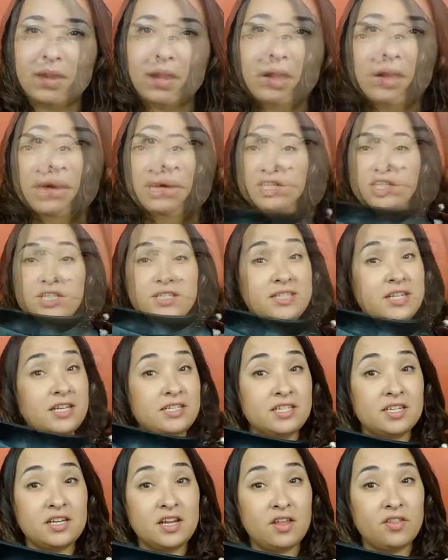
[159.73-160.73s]
Okay, she
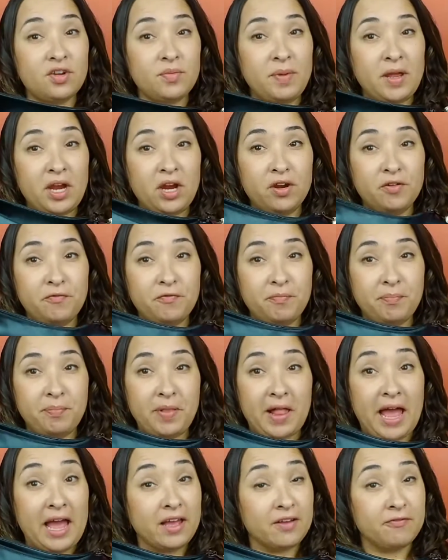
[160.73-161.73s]
sent another pair of
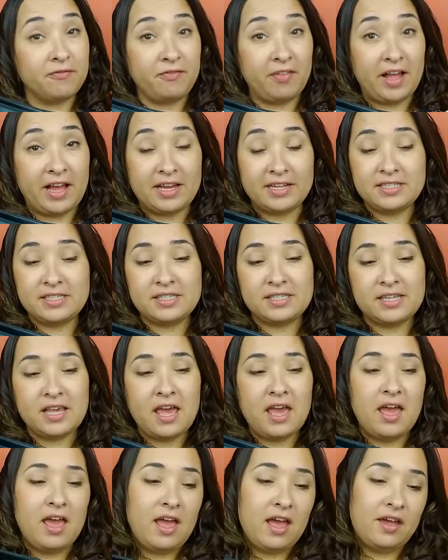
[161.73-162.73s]
black flats,
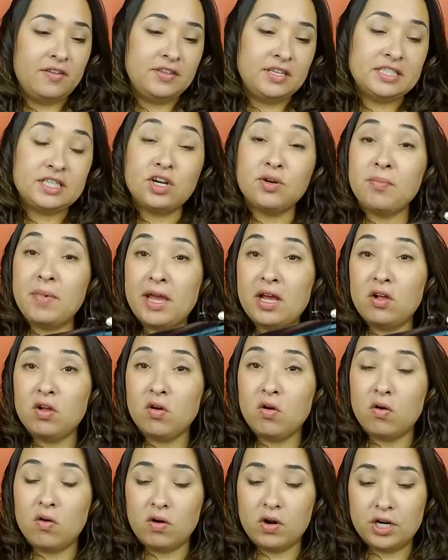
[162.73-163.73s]
and these are Michael
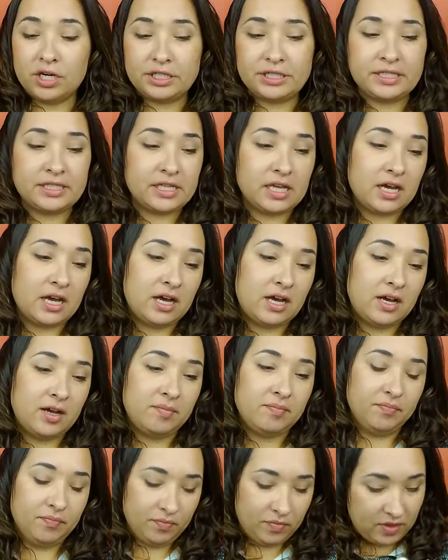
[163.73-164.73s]
Kors.
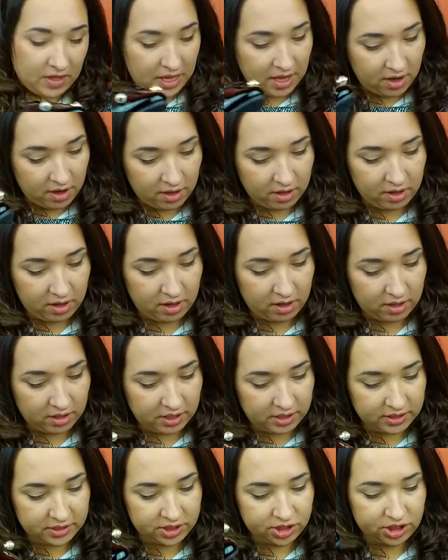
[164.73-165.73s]
They are
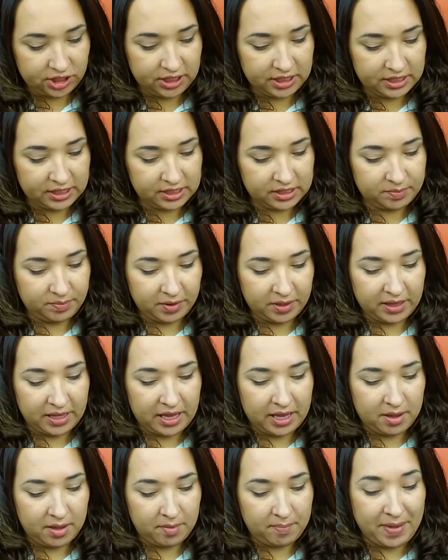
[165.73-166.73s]
called Gia's
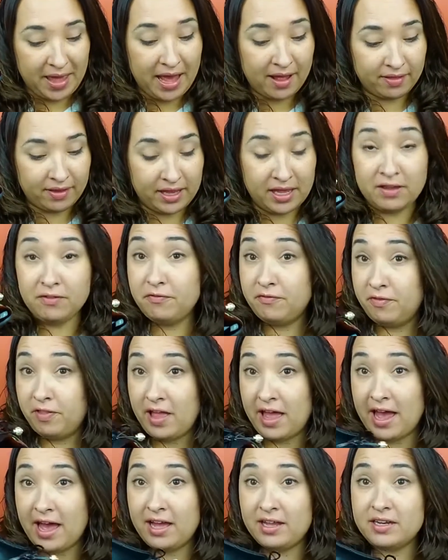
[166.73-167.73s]
Ballet
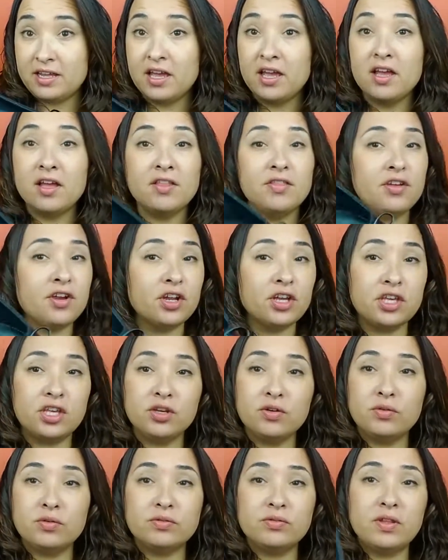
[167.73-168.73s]
Flat. They're
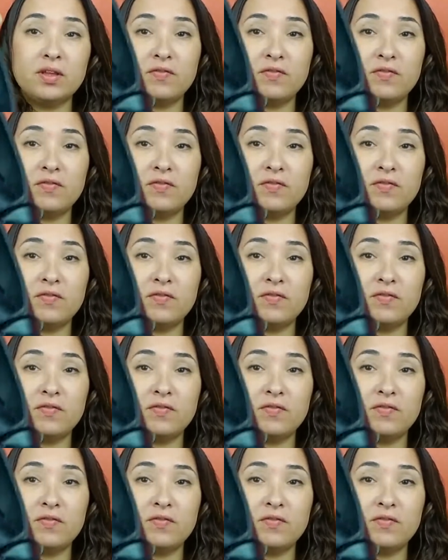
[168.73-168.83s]
cute.